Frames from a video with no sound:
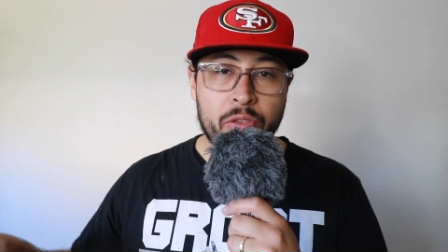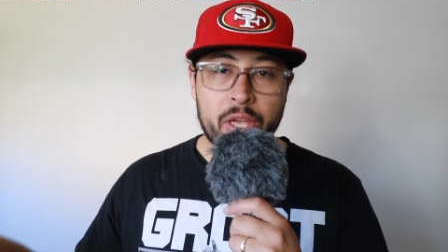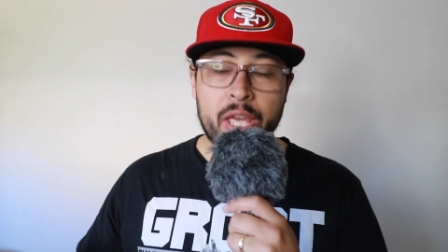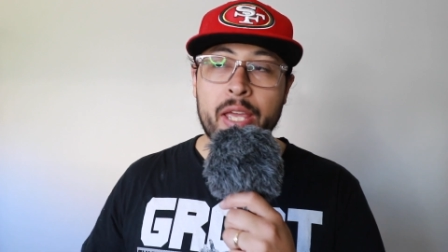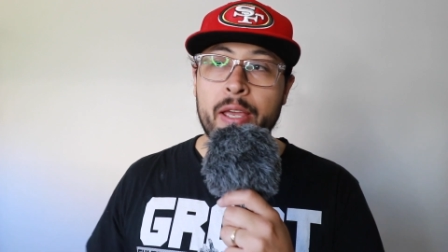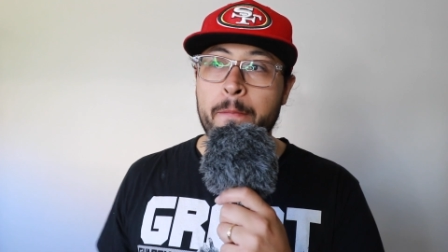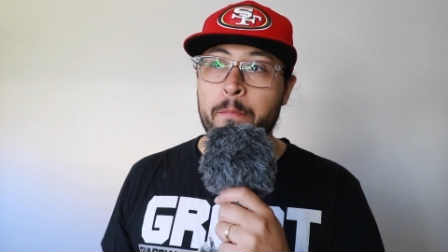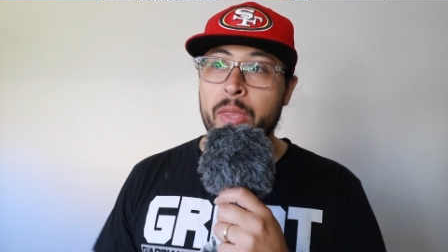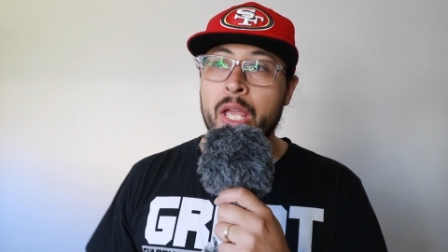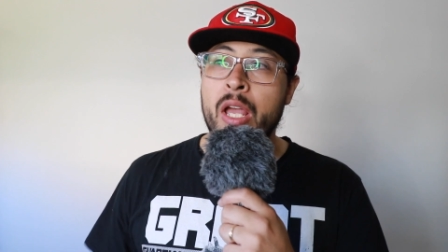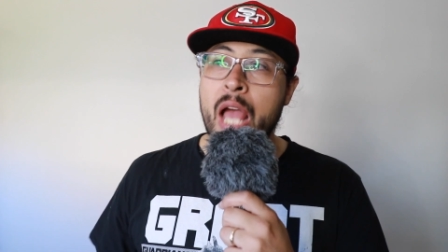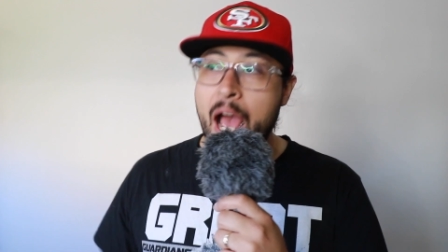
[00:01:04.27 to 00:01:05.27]
thing,
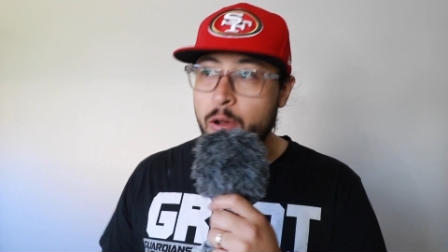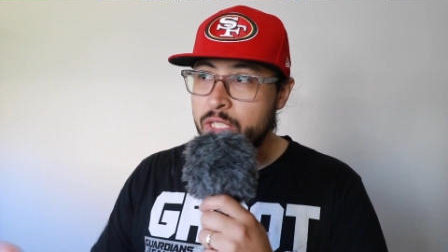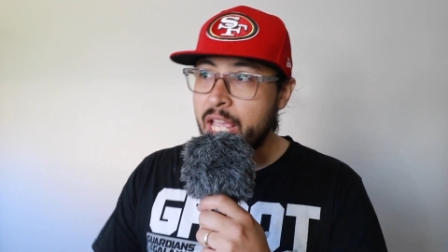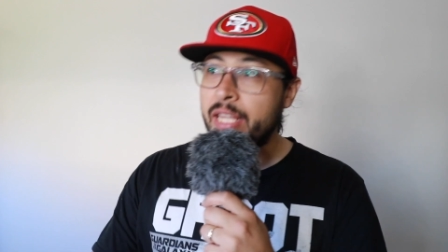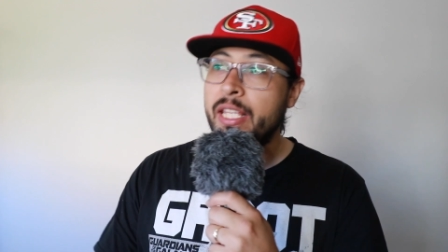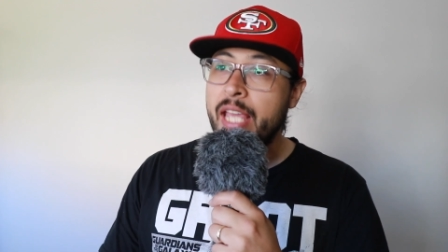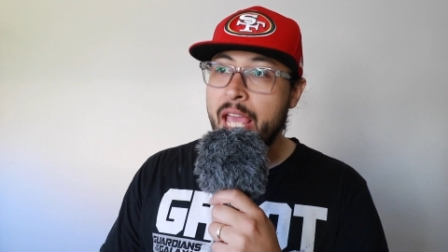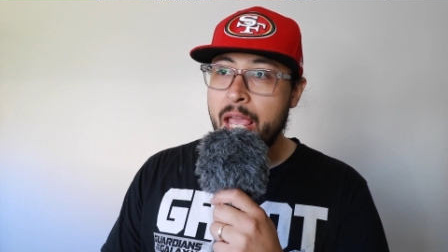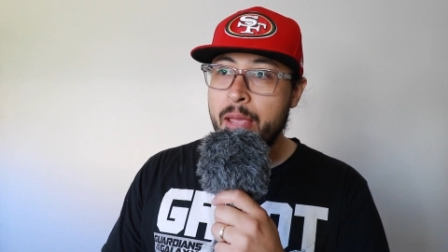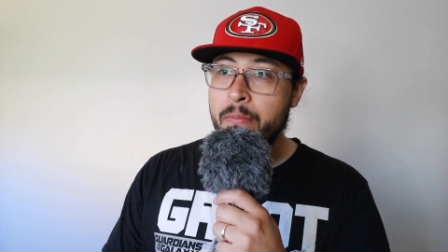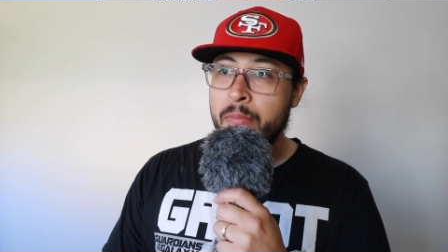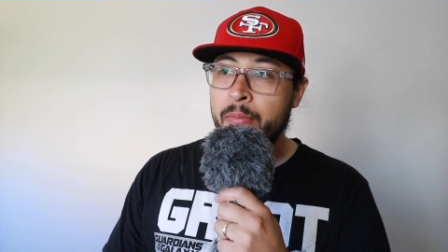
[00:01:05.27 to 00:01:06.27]
I was at the
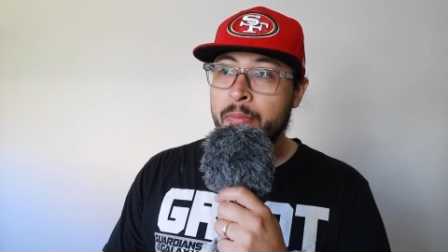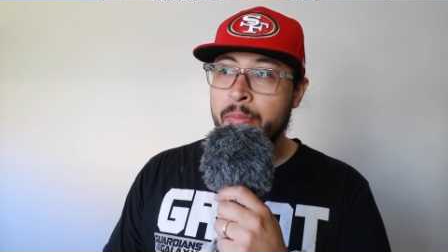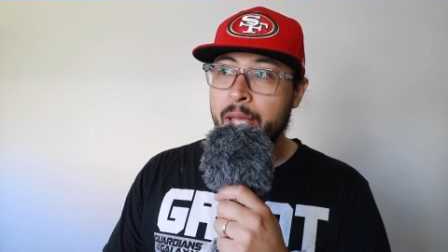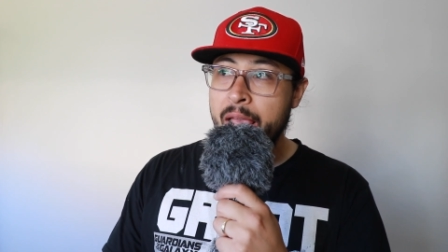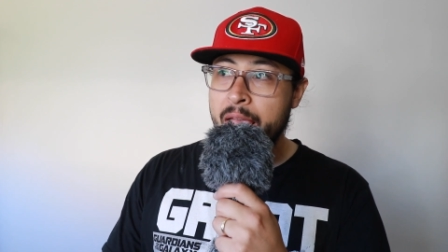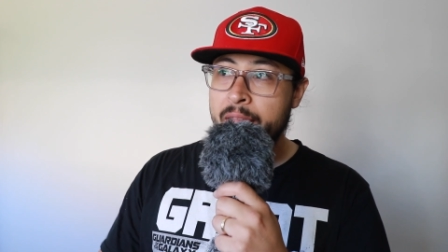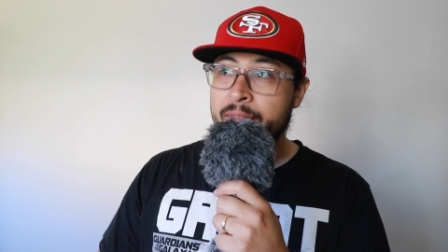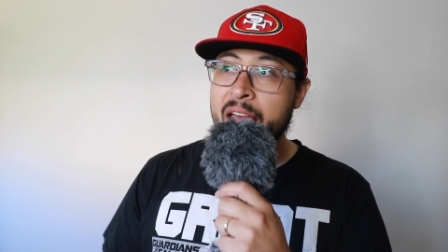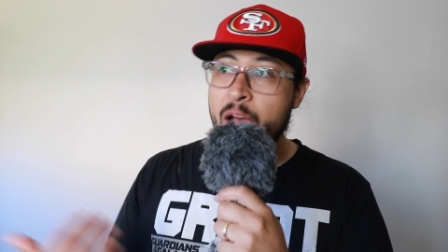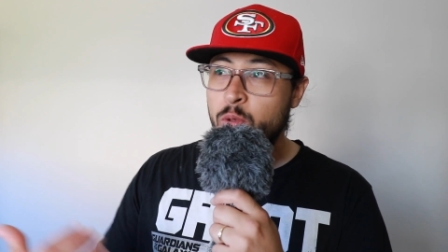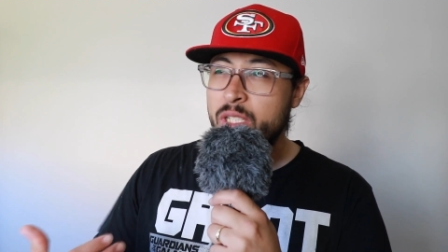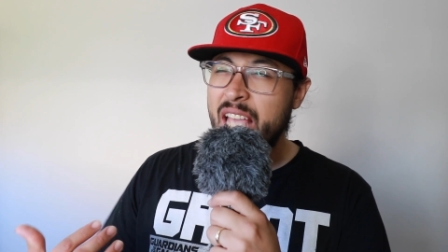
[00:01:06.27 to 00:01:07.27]
game, and
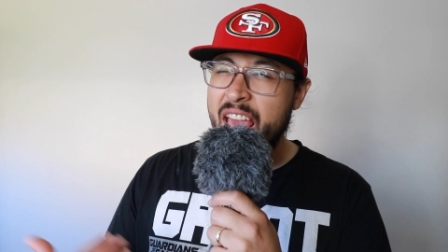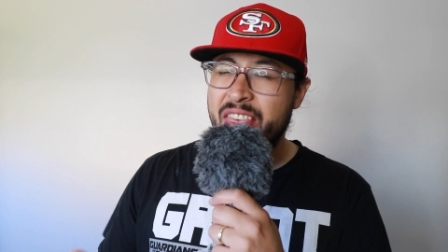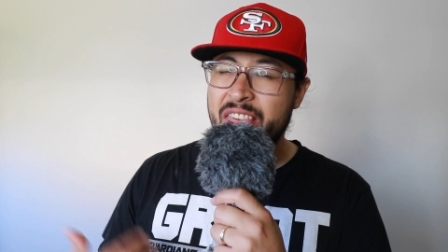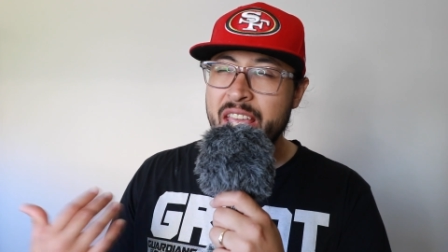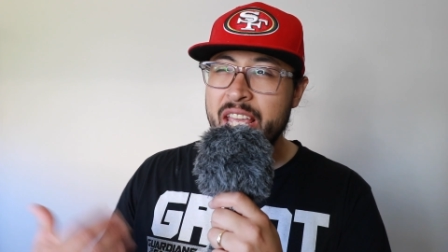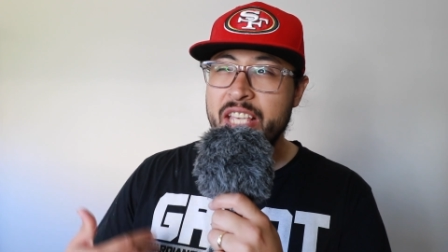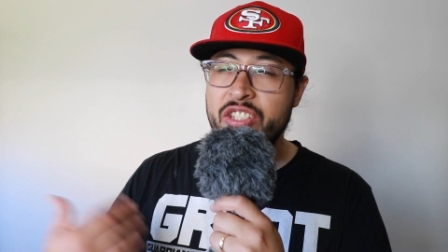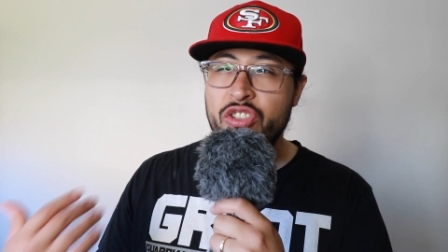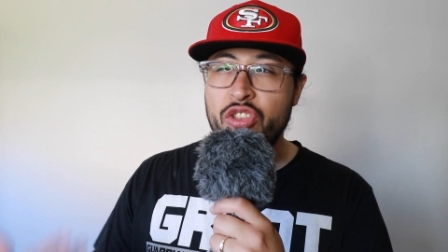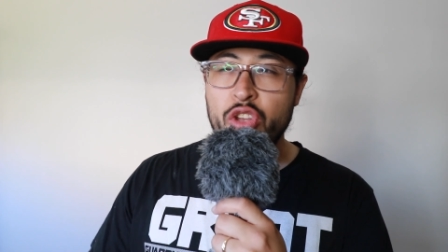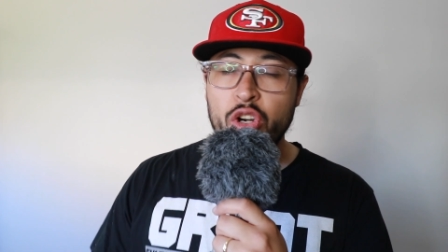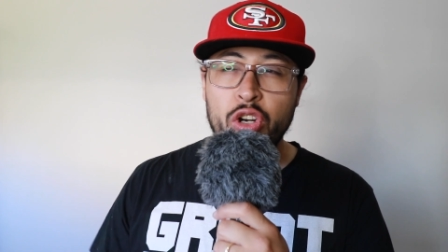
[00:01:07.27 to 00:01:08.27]
that was, I think, his
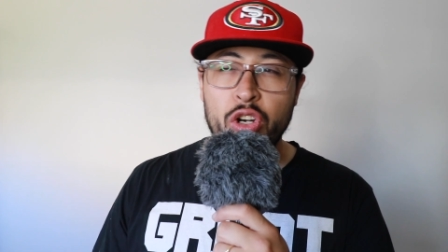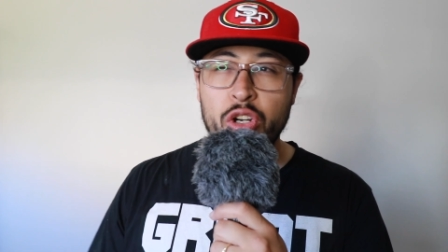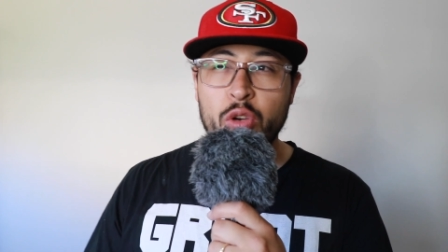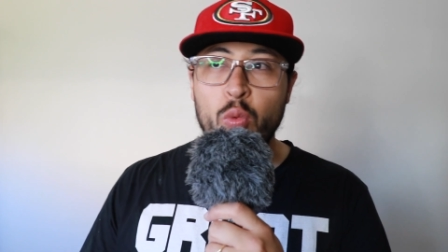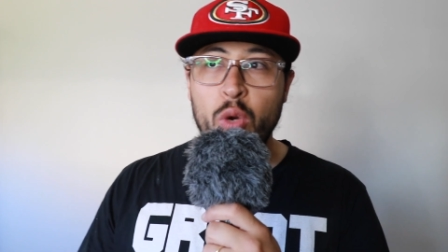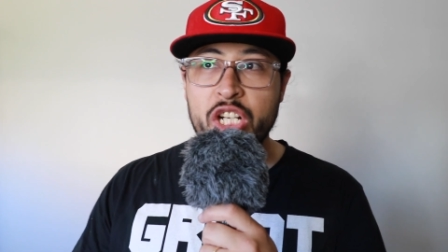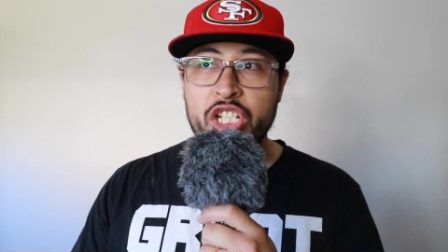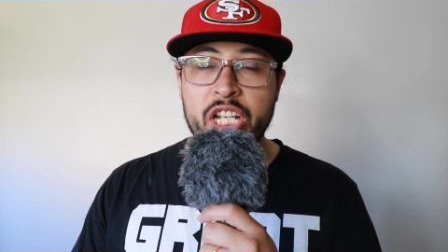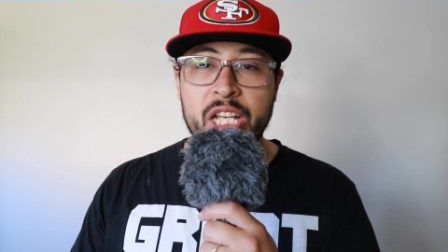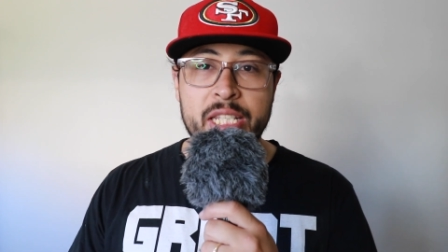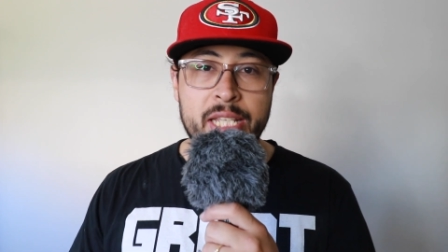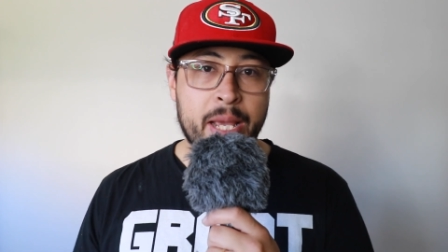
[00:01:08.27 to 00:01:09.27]
third
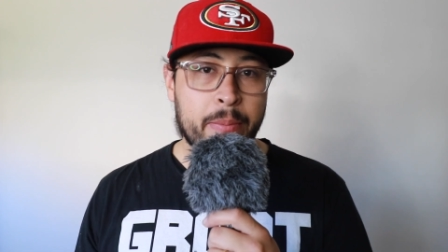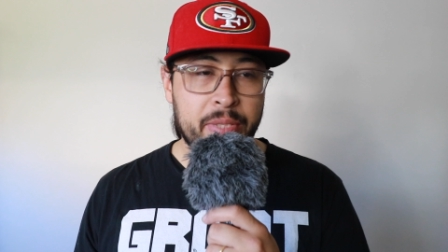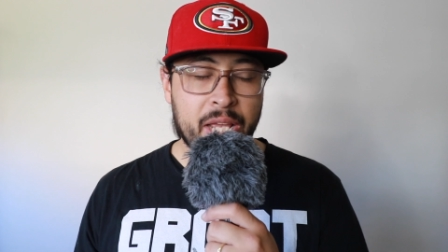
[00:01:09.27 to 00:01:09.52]
rushing attempt.